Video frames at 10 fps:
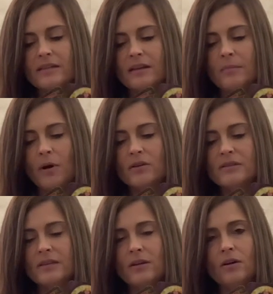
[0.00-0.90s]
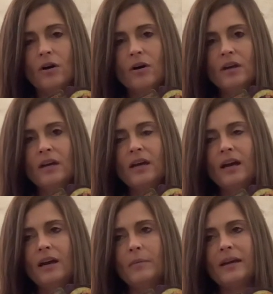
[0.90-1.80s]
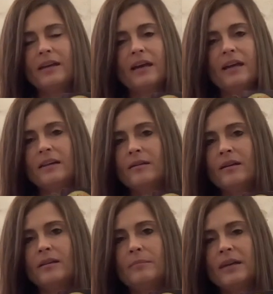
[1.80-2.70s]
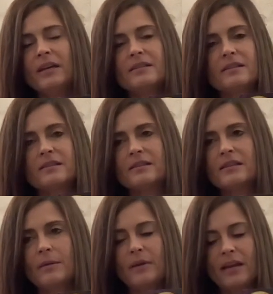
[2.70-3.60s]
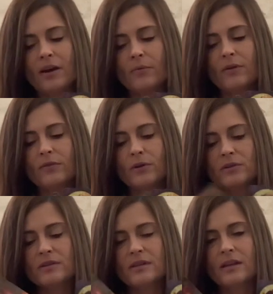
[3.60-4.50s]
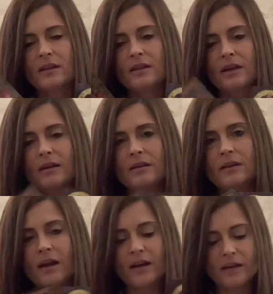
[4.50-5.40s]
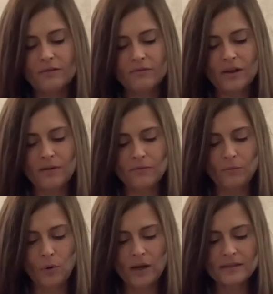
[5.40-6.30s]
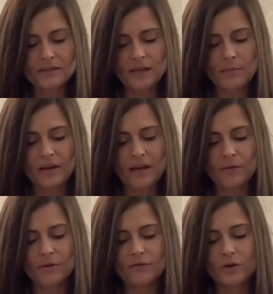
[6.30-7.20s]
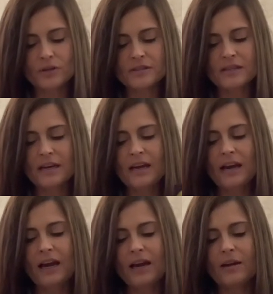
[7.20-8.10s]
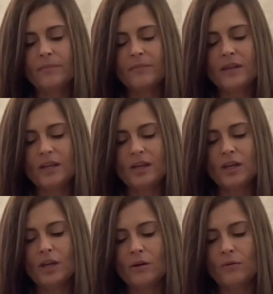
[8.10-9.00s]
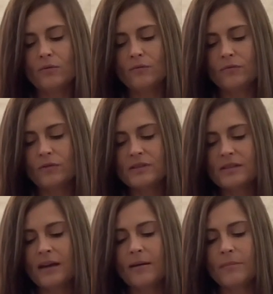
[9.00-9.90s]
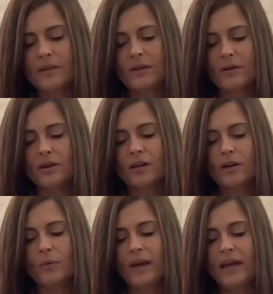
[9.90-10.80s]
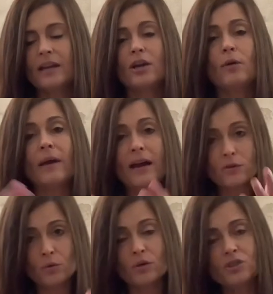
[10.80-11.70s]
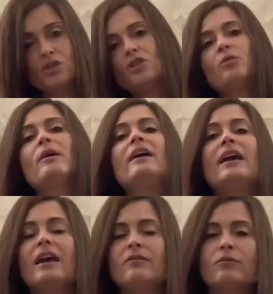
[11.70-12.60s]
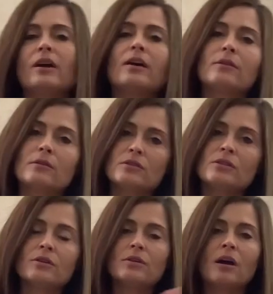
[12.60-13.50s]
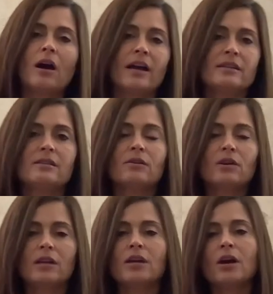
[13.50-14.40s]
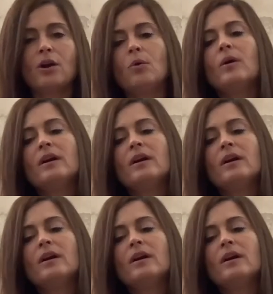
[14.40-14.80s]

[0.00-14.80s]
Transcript: are single, again, because this is coming out reversed, the Knight of Wands coming out reversed, you know, for some, they're going to go ahead and go back towards you, and for others, they're not. They're going to go,